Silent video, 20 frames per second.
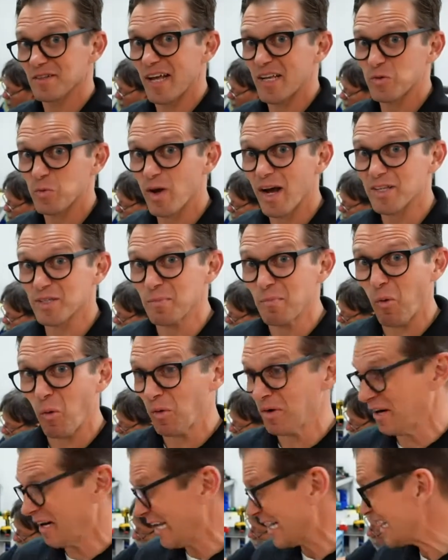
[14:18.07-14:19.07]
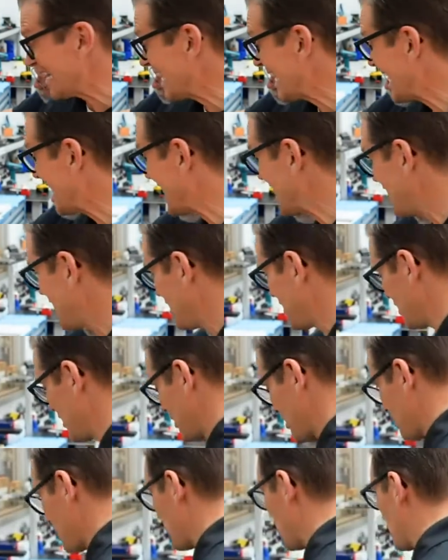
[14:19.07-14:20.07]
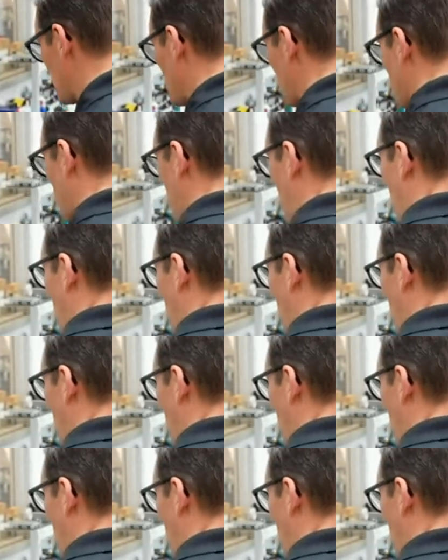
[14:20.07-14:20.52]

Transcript: So that's why it's important to clean your